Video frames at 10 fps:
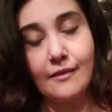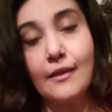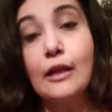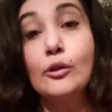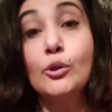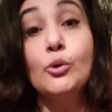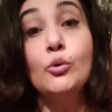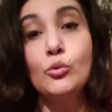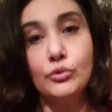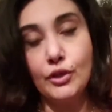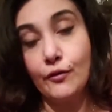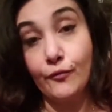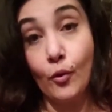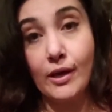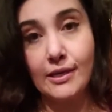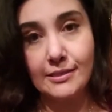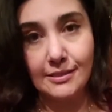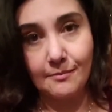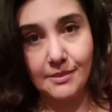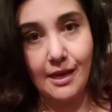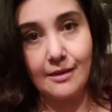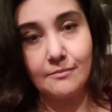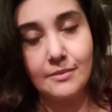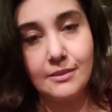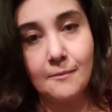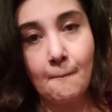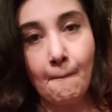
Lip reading: They'll lose their voice sometimes.